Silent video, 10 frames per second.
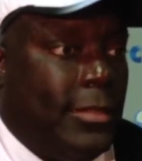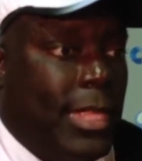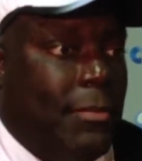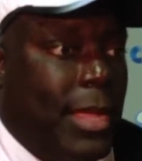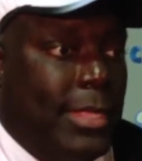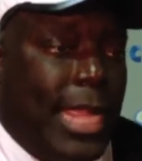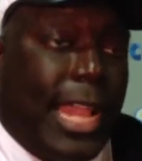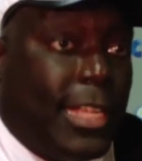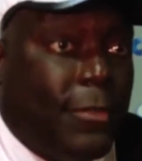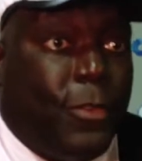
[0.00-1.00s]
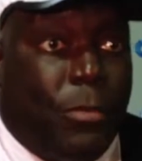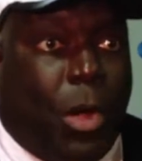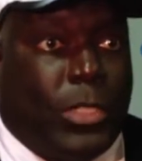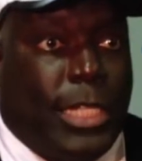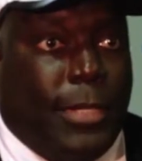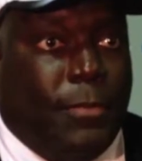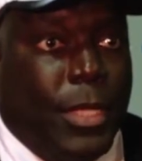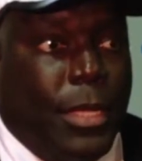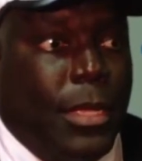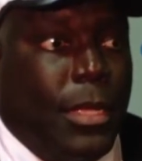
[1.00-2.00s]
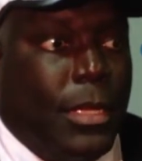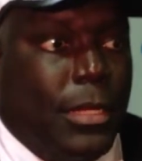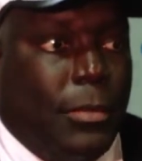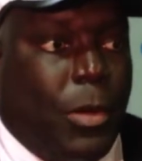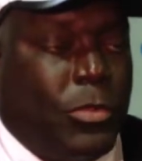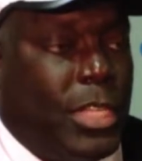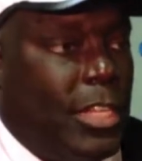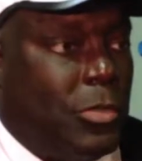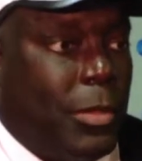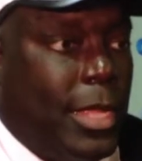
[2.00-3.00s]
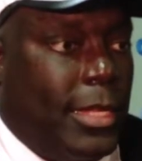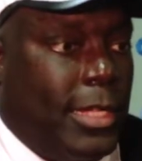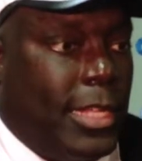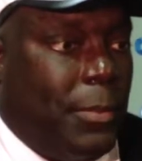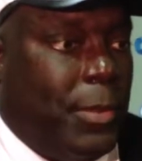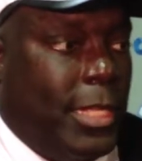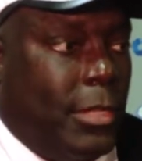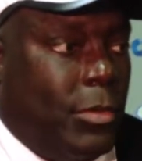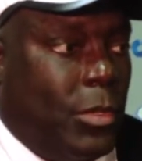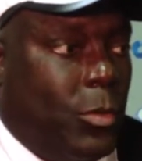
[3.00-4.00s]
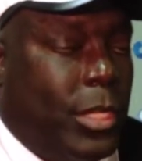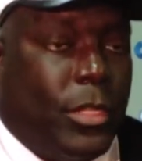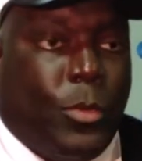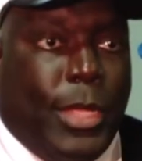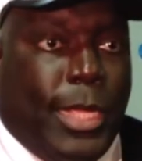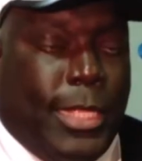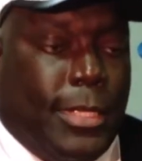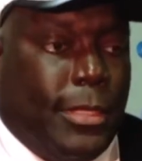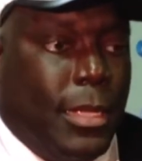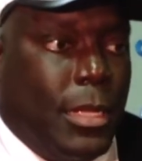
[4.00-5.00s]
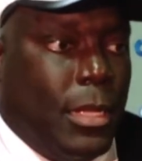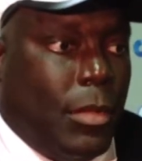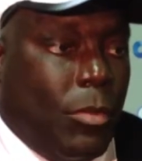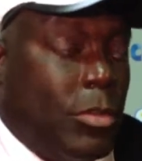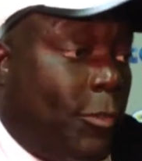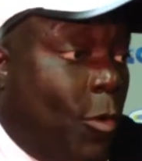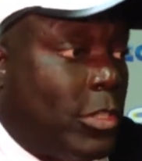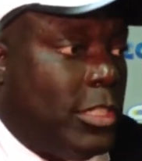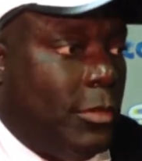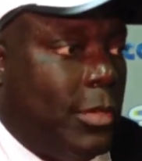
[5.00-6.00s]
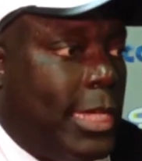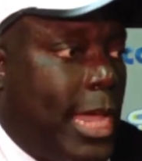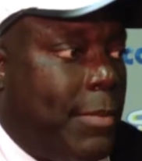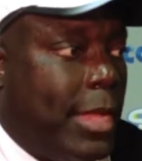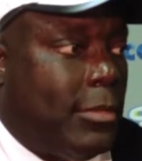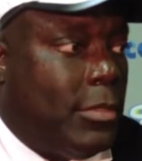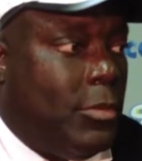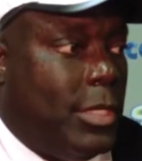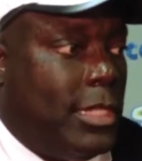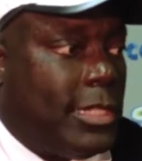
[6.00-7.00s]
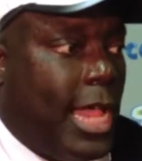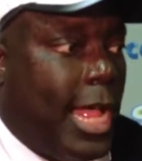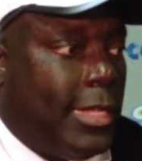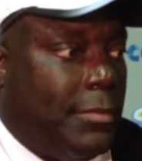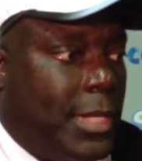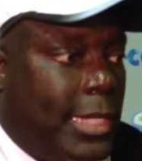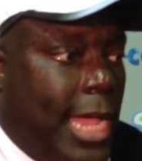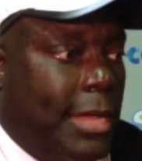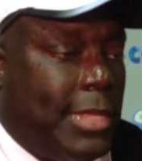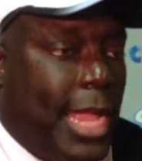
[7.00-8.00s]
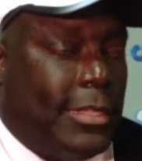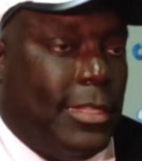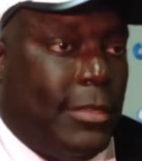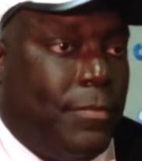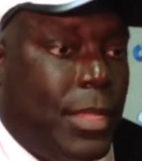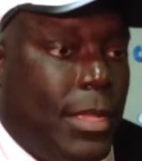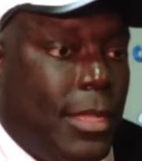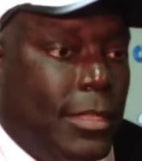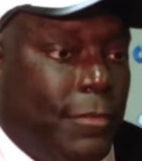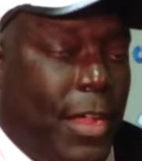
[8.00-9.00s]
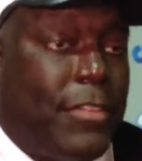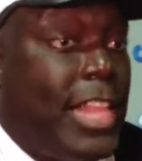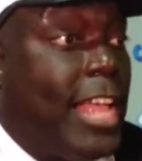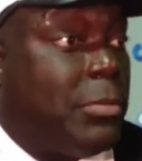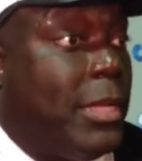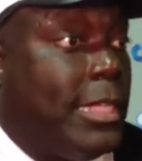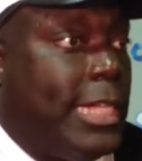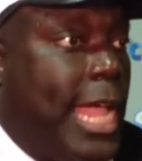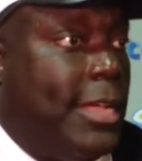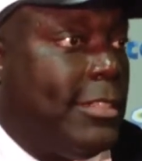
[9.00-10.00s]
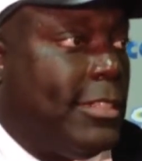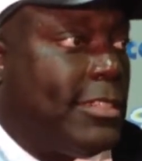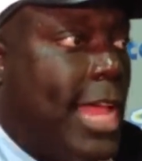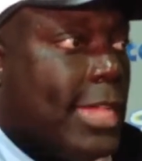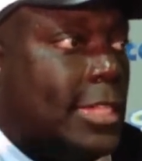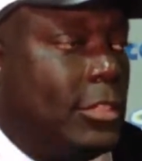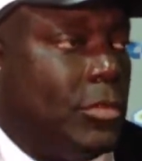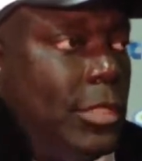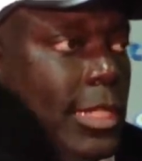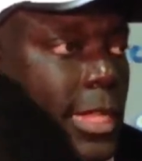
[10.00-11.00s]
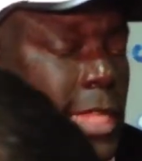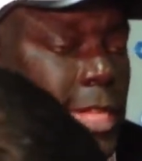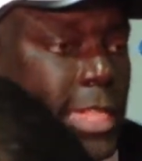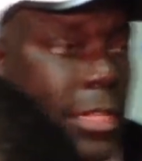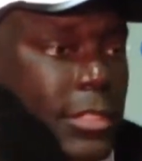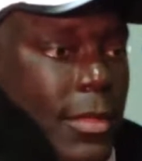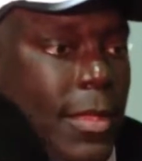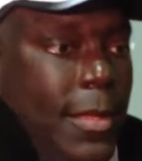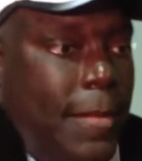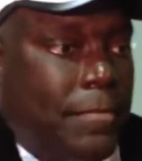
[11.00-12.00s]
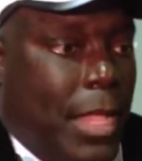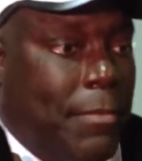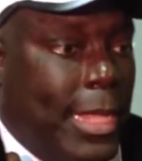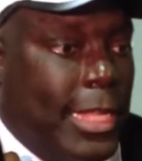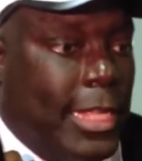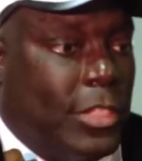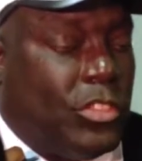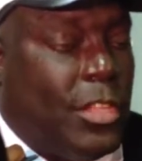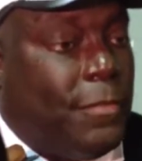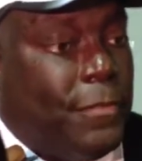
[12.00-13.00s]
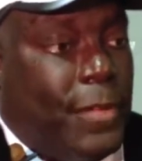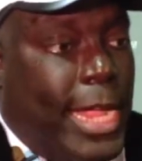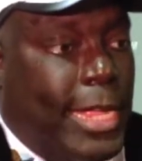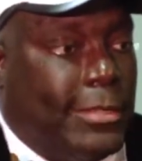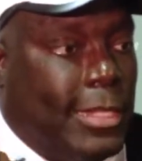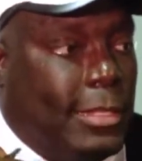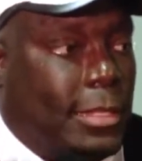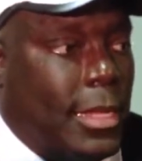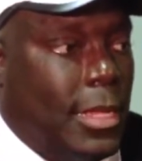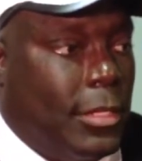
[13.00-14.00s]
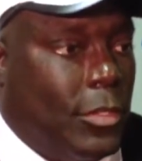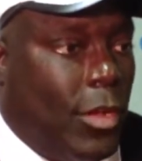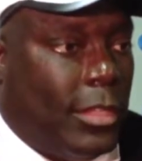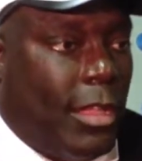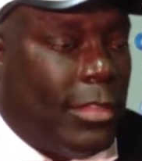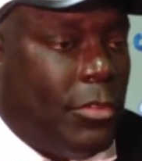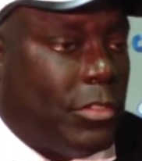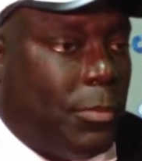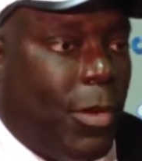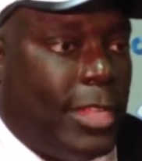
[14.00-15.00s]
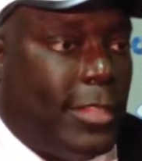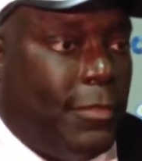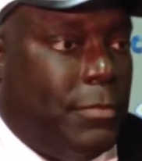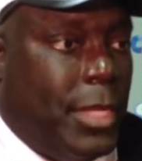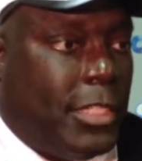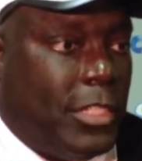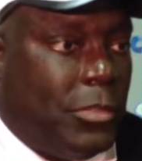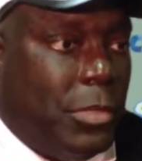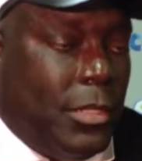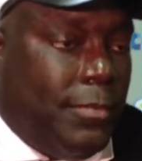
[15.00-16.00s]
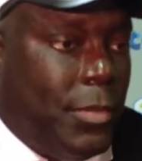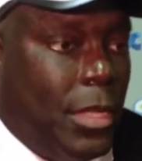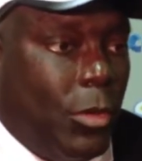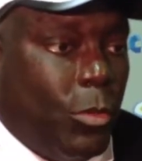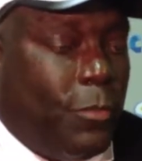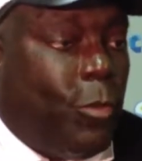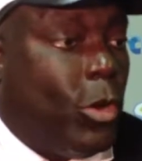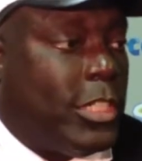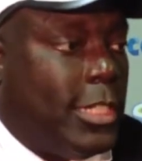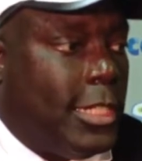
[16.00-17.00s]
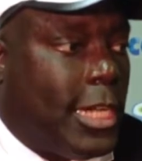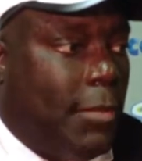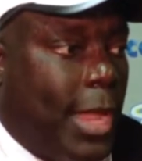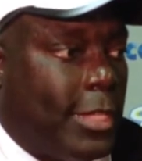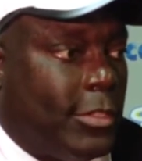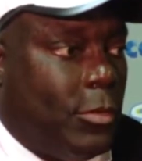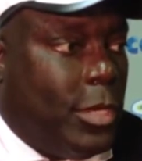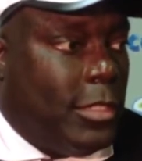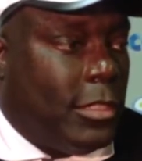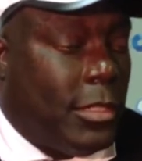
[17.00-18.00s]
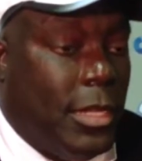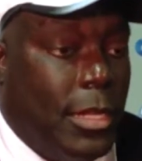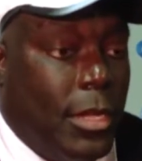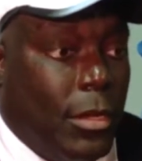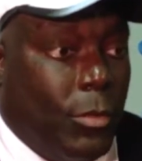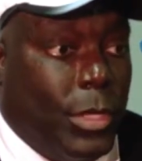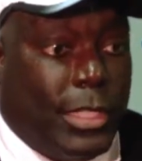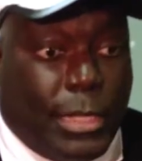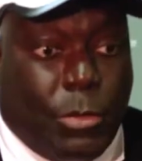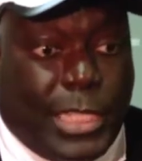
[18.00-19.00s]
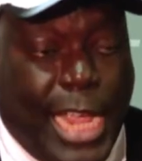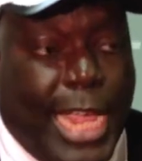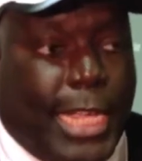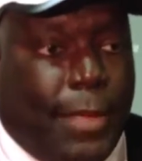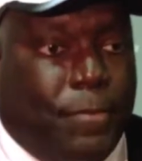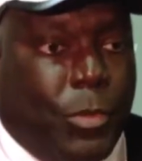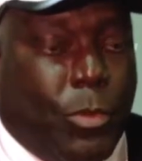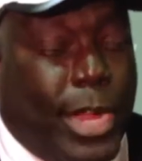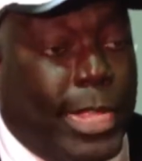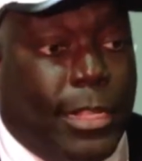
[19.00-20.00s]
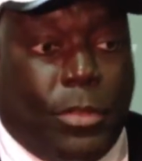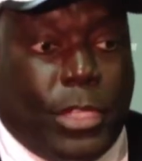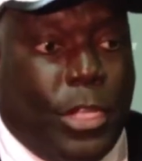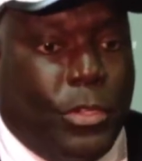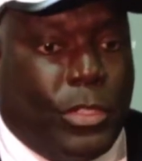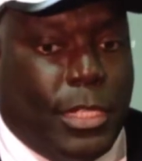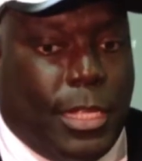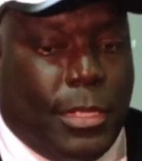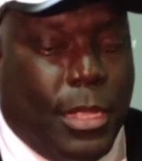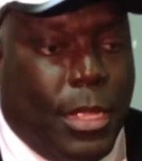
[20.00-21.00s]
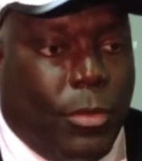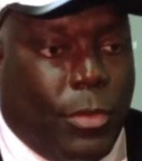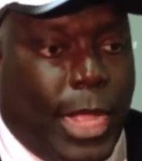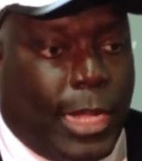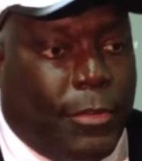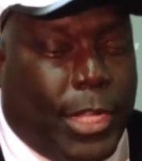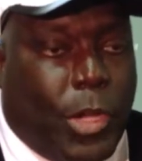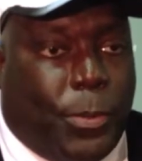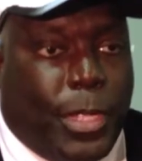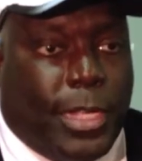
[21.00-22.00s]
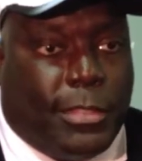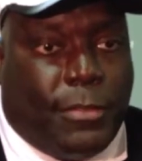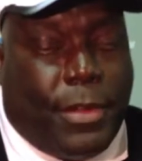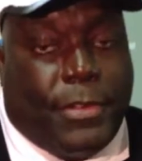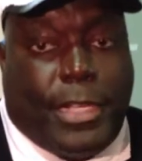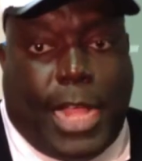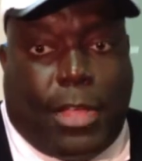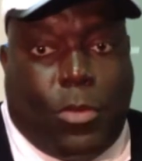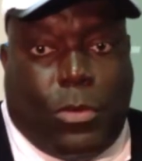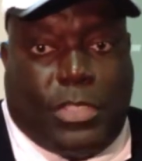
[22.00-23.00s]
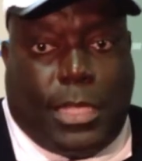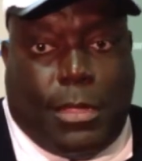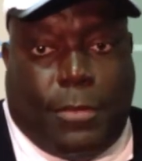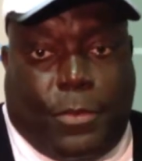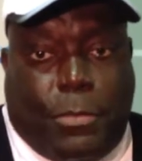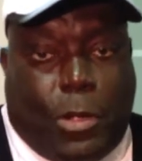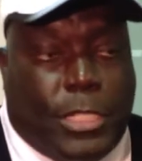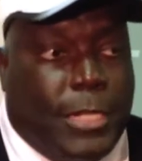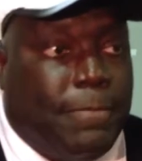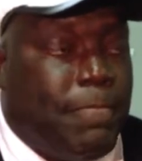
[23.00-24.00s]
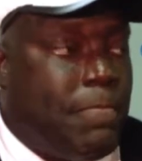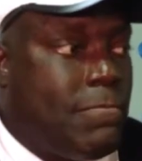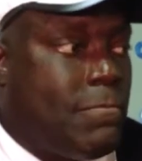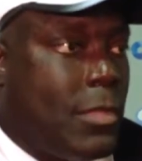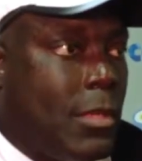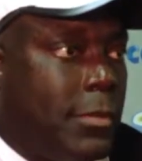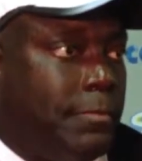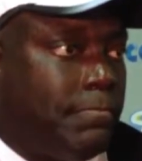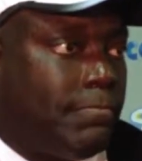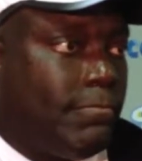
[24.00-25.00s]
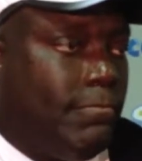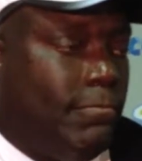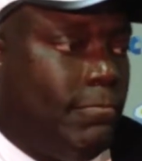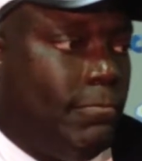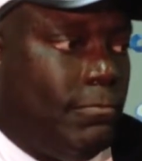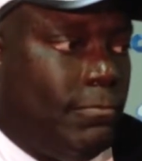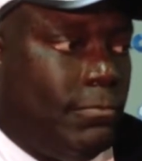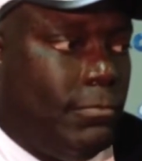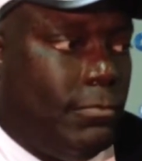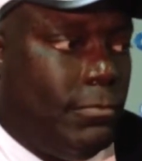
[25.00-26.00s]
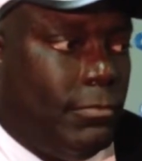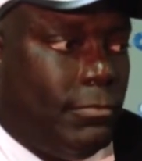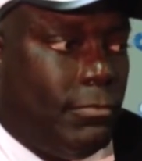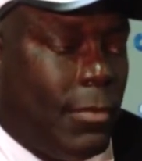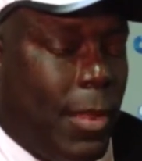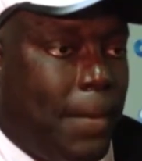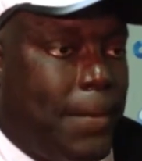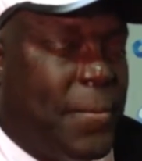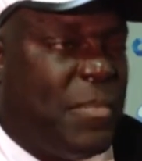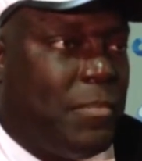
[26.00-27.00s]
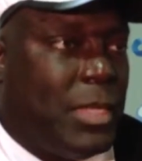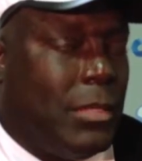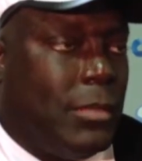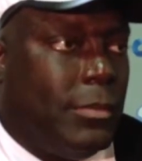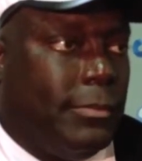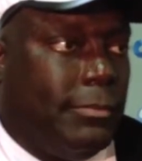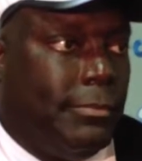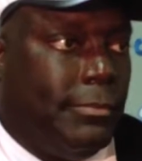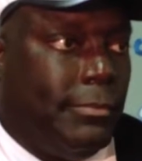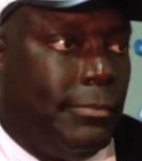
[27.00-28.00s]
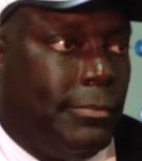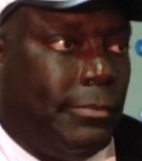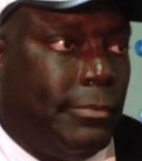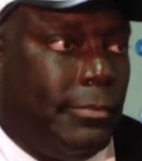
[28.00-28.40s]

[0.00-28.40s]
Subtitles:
You know, they got a good football team. Both teams played and competed with a will to win, and we was fortunate. We came out on the winning side. I mean, it came down to the very last play of the game to decide this one, and I think that make it interesting for fans. And you know, I thought that was the price of admissions, but we're fortunate to come out as the winners. We take it. We're headed on to Houston, and we gotta get ready to go play against a very good Alcorn football team. What can you say about Austin tonight? Freshman in this stage really performed well.